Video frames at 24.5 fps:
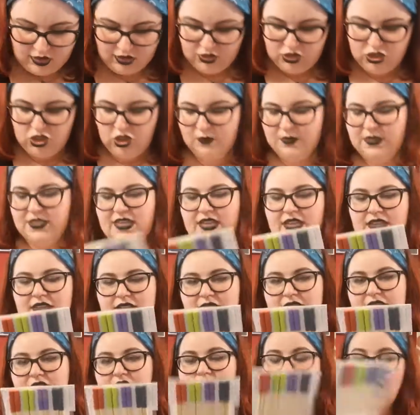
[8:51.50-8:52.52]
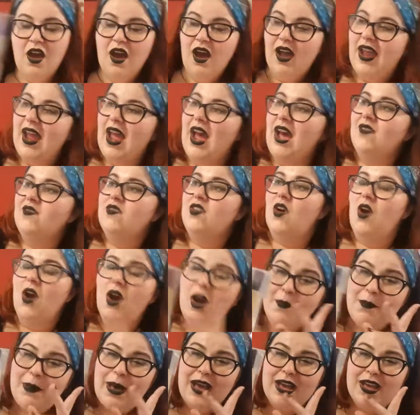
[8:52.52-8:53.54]
Chopsticks. I have
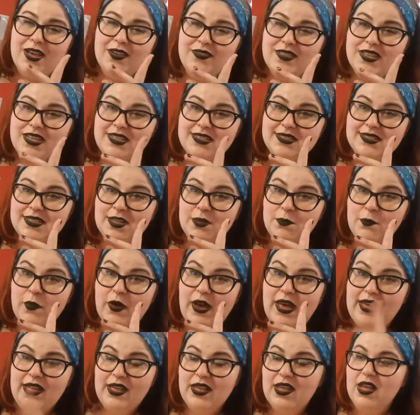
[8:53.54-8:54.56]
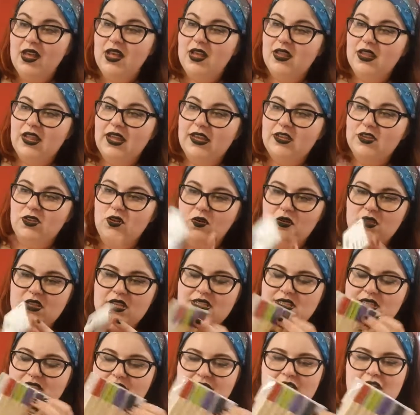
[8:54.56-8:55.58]
got a pack of these somewhere, like not
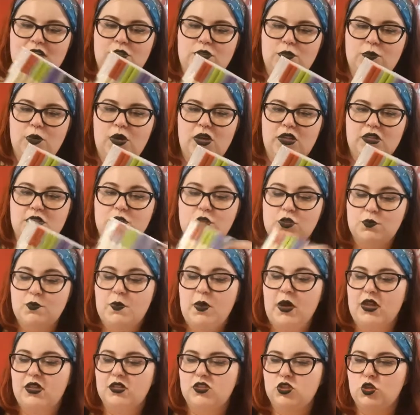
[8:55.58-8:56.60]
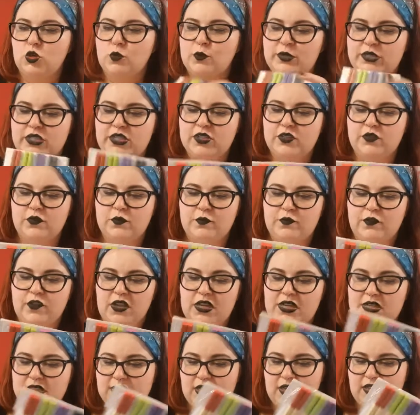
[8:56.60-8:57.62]
these exact ones, but chopsticks from
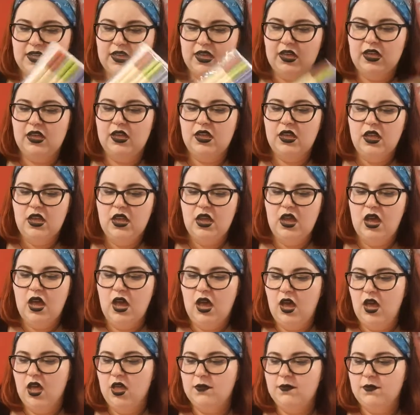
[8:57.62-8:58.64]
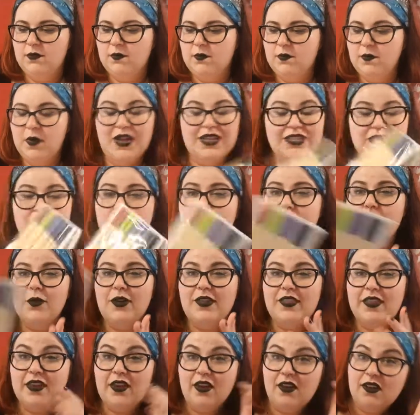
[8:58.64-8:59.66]
Flying Tiger. I don't know where
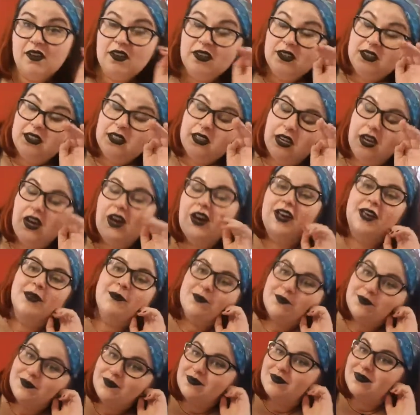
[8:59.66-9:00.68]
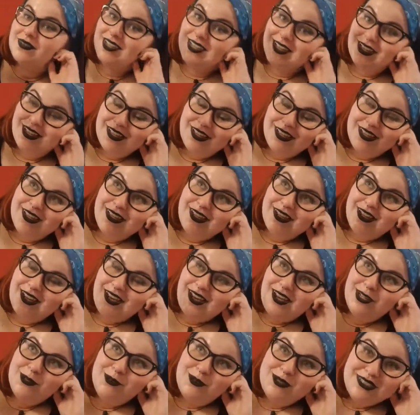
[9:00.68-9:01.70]
they are. I
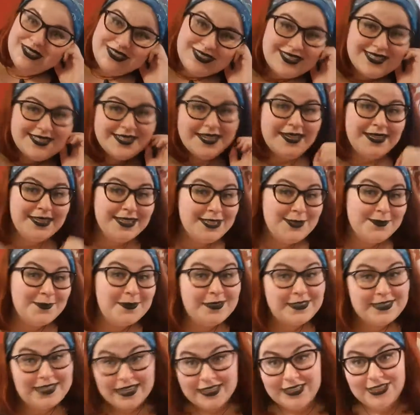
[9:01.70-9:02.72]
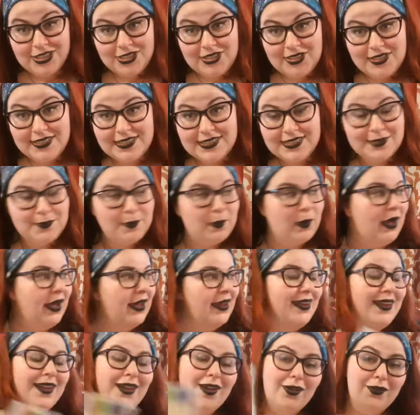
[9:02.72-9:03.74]
wouldn't say it's pretentious, but I
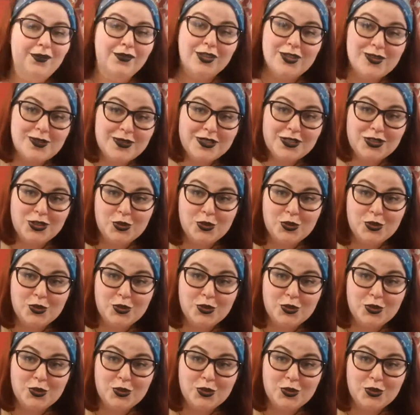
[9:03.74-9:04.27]
love using